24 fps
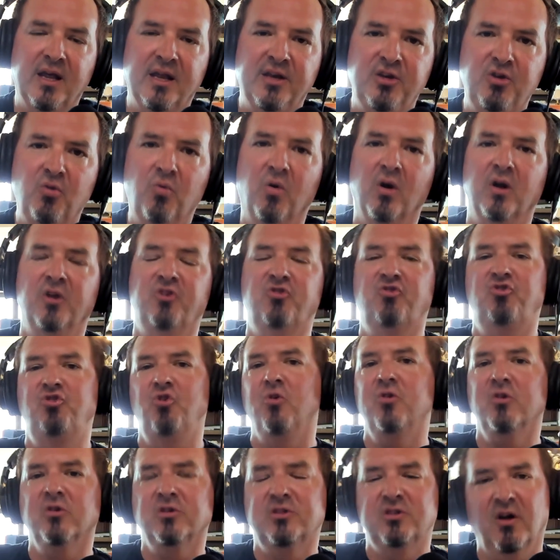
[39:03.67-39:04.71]
and you want to
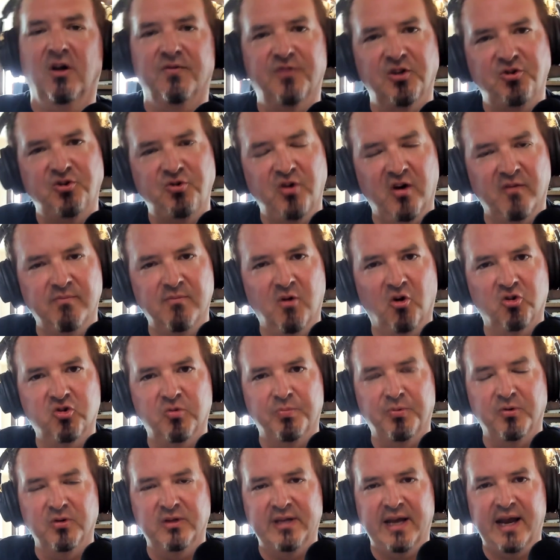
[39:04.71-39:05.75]
show yourself that you have
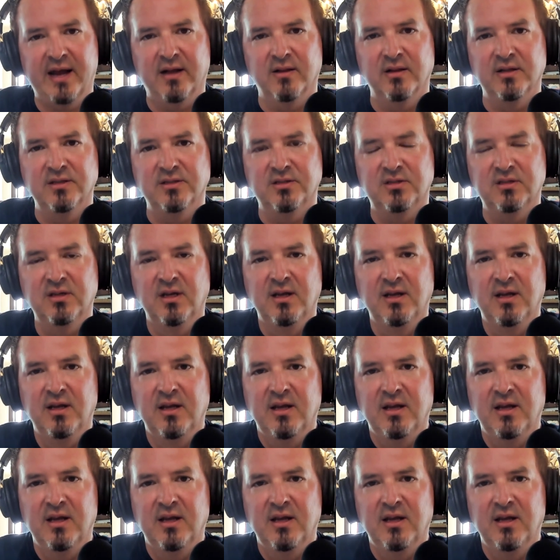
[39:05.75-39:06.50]
multiple talents